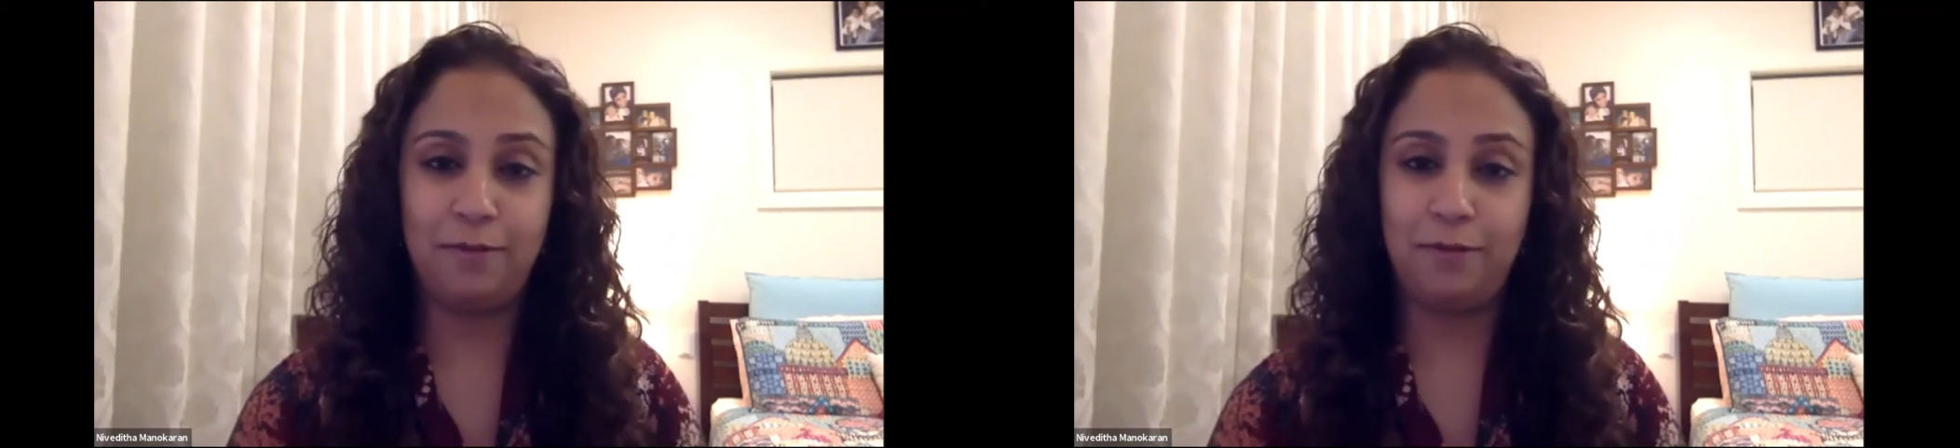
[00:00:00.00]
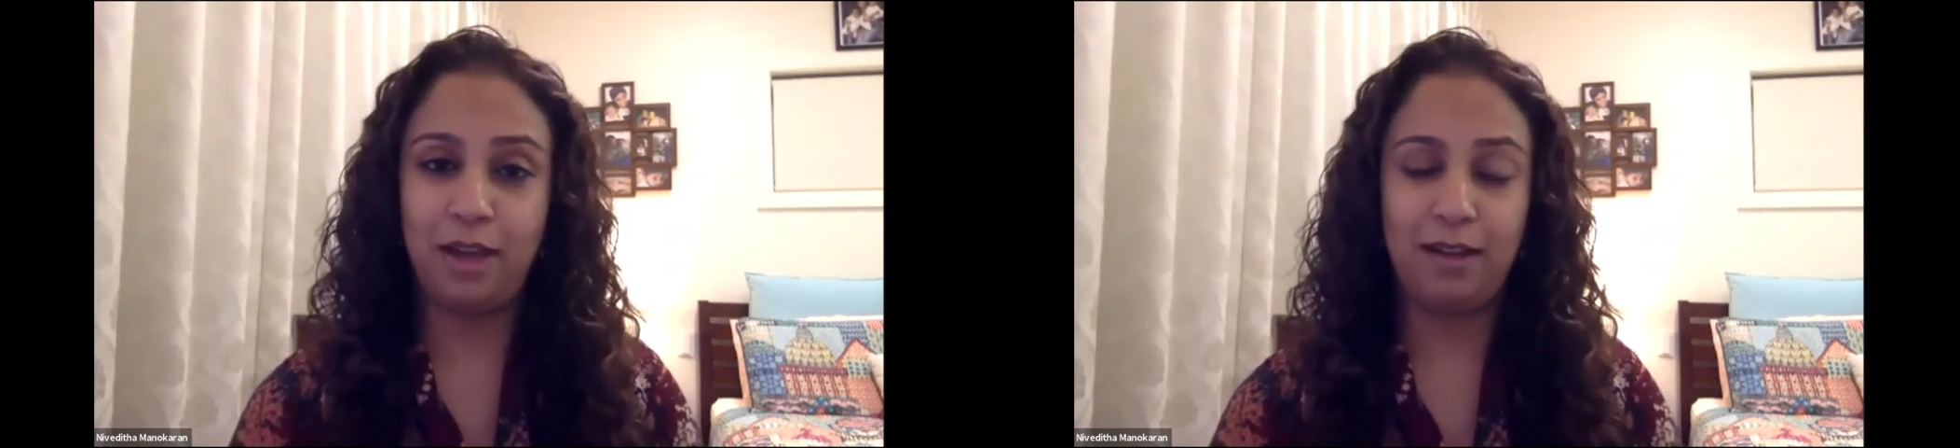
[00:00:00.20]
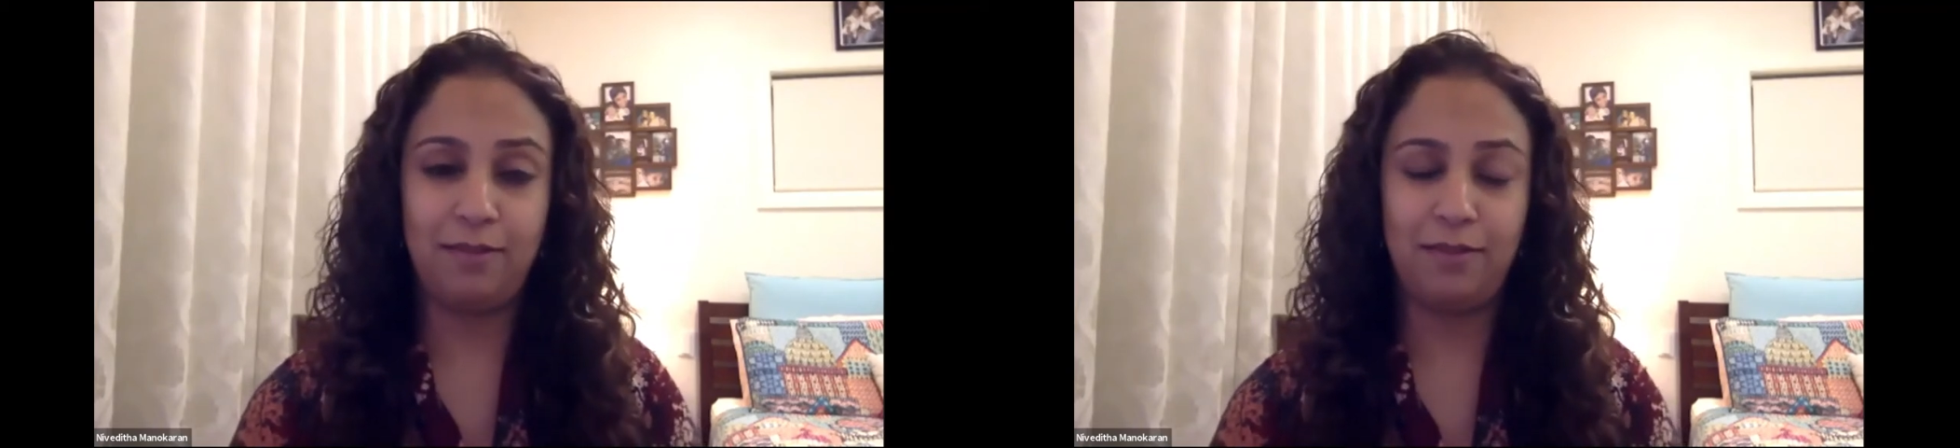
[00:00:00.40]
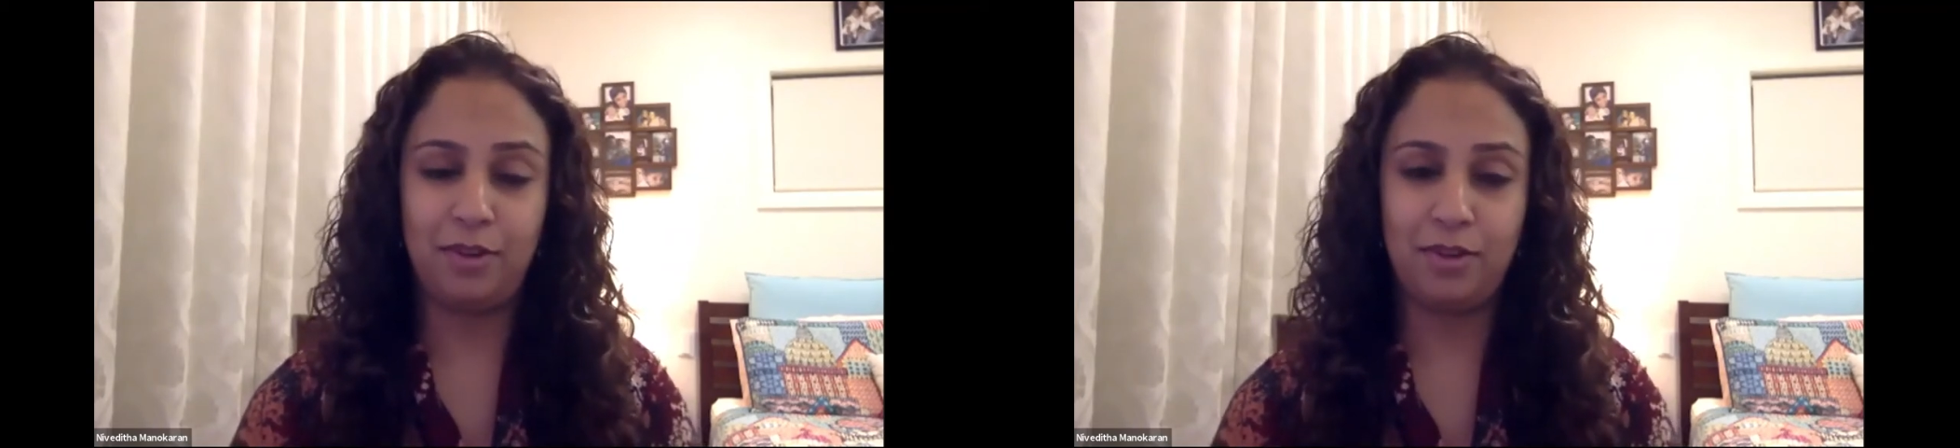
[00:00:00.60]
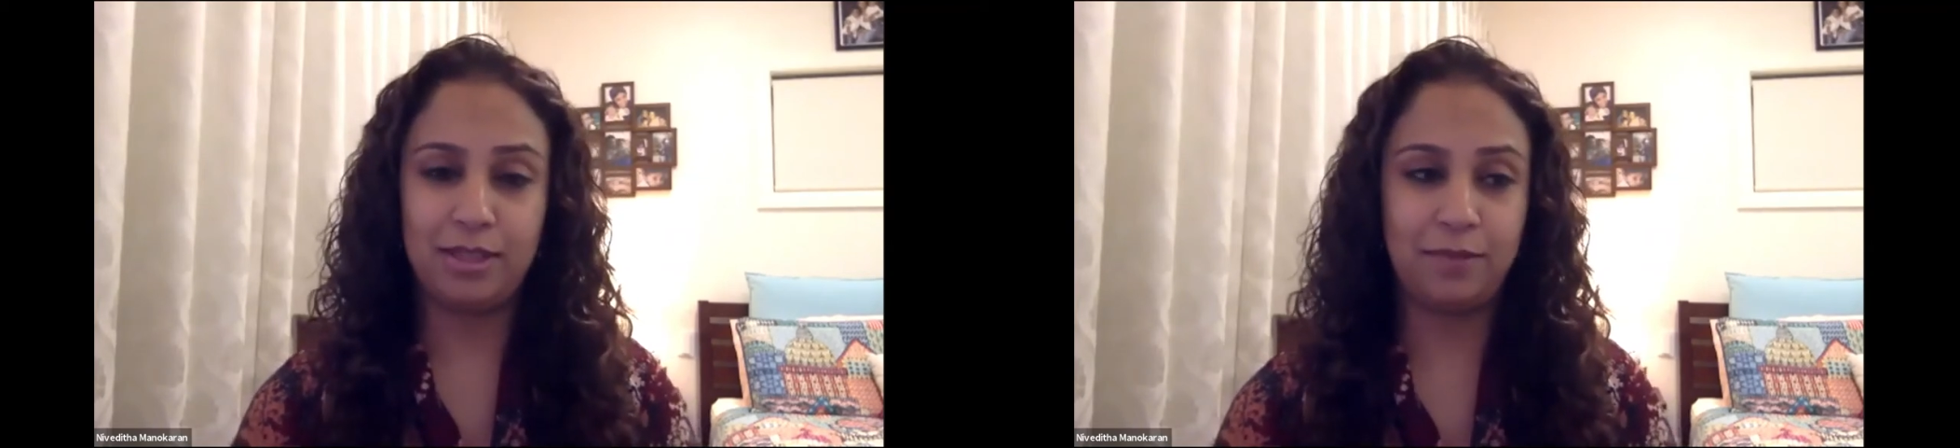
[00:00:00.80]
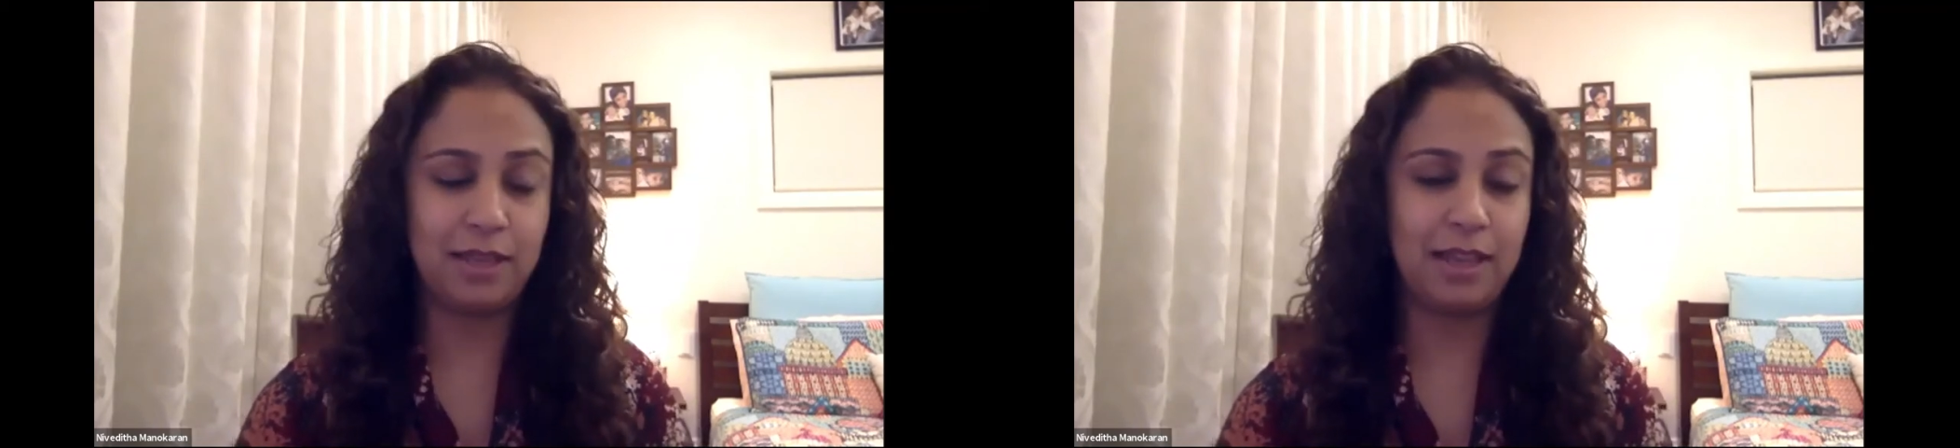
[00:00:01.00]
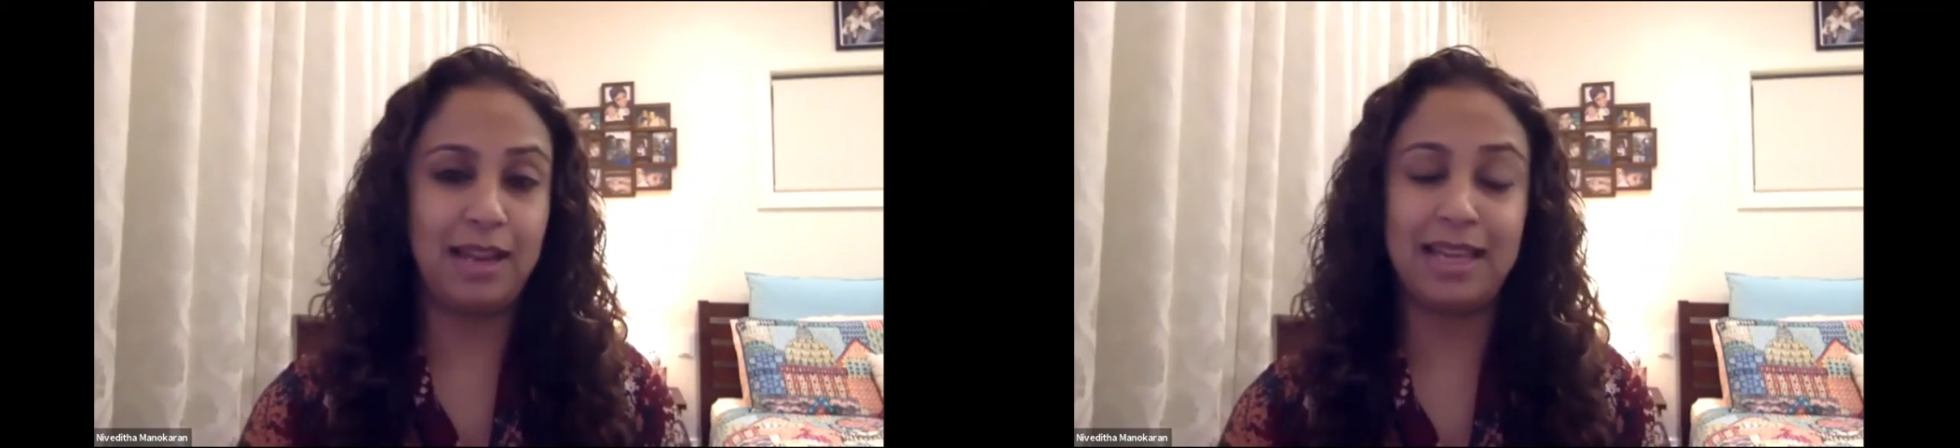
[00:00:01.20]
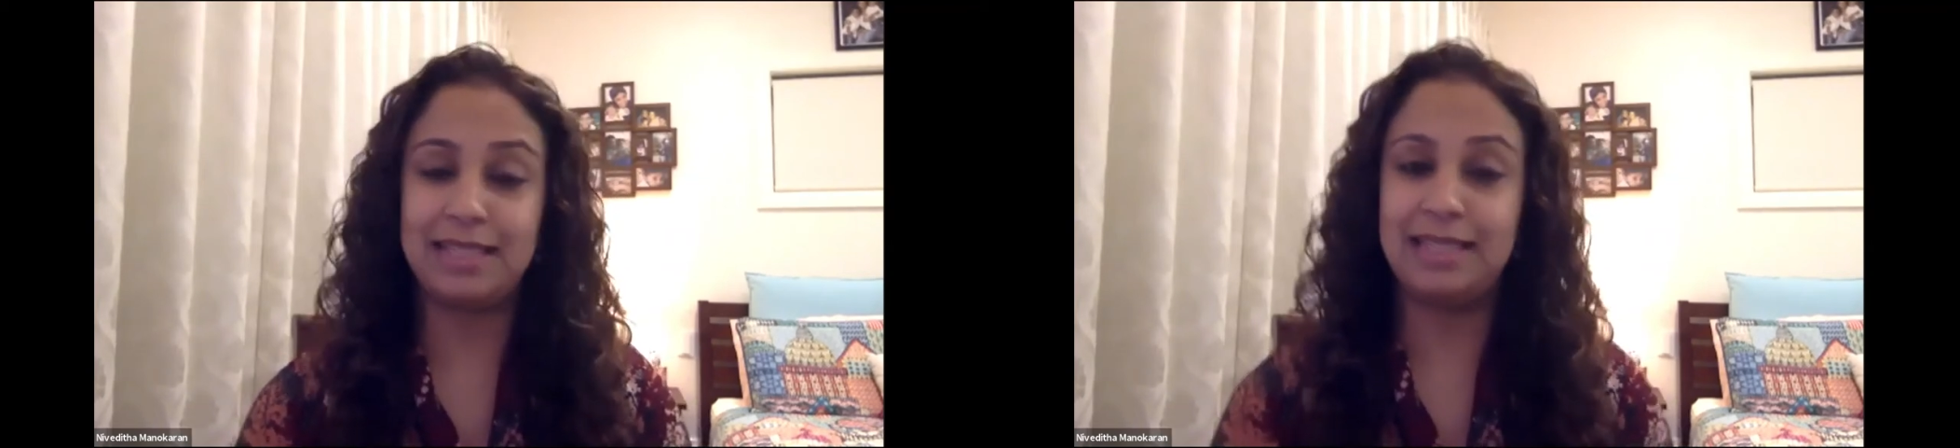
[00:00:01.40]
have, if,
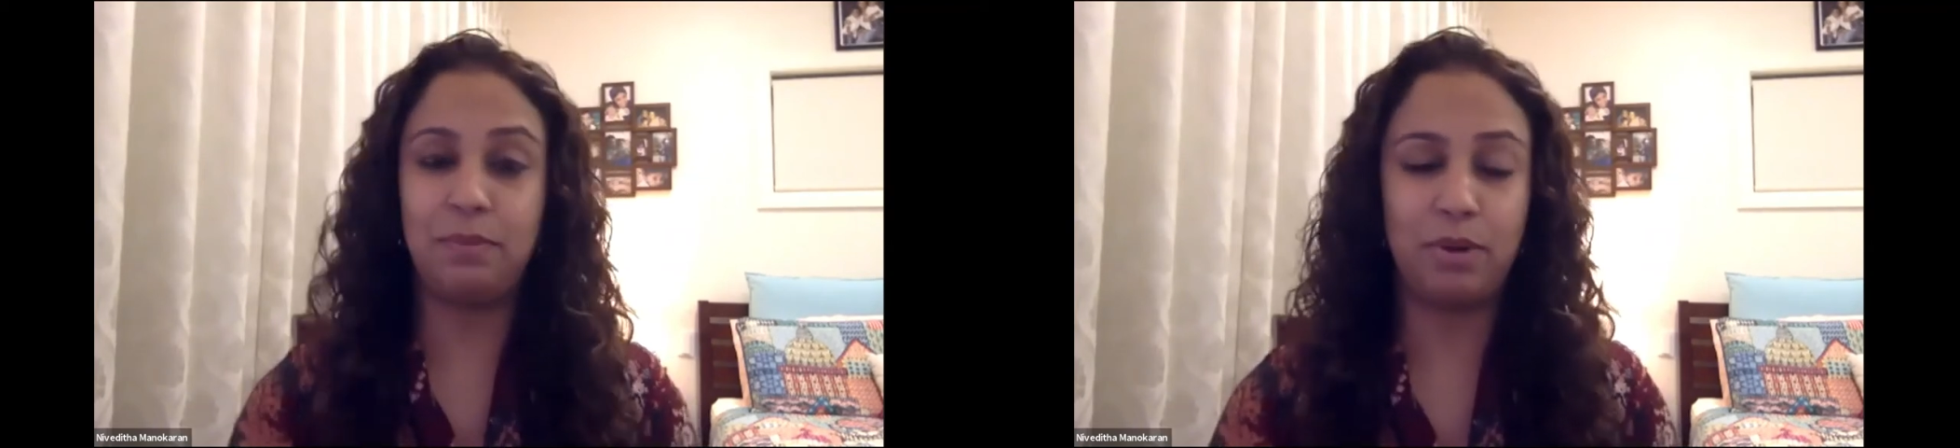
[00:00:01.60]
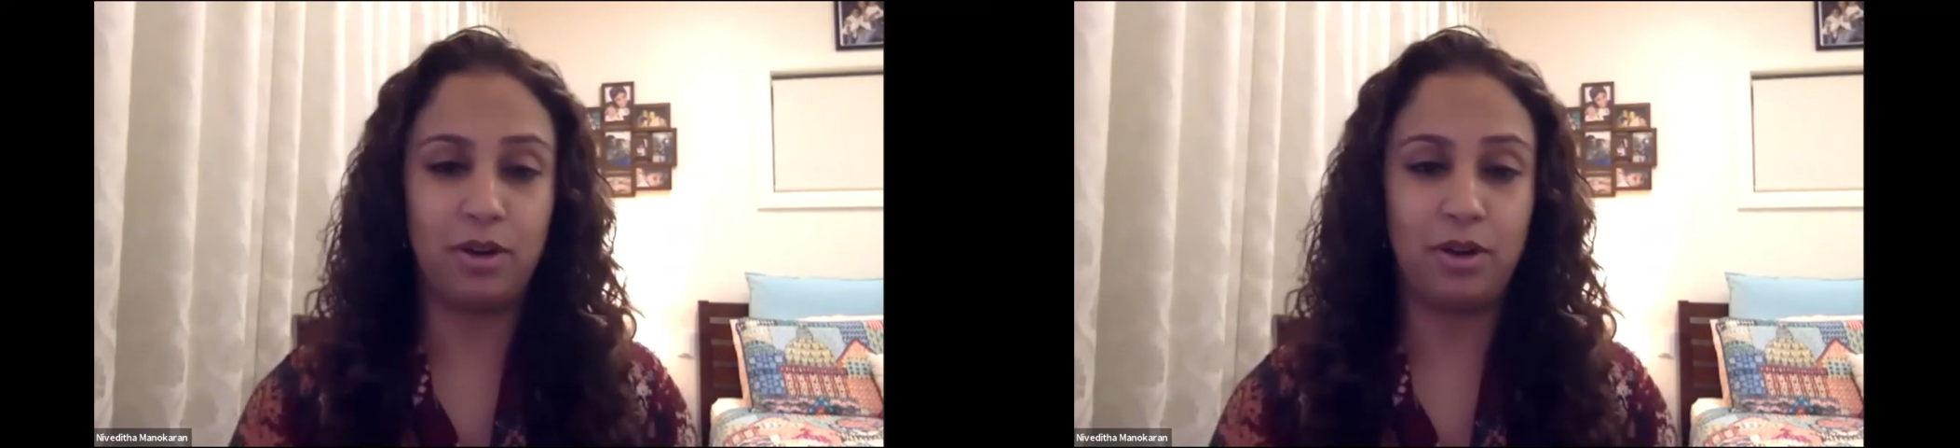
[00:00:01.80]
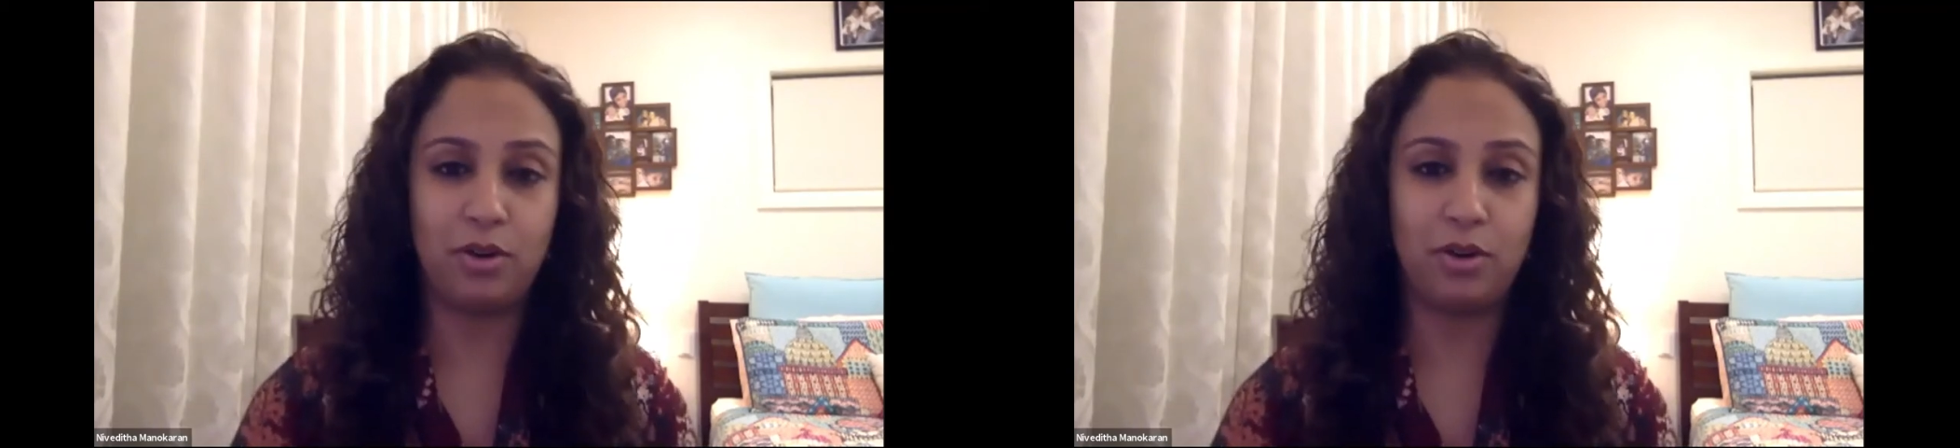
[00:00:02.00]
like a zipper,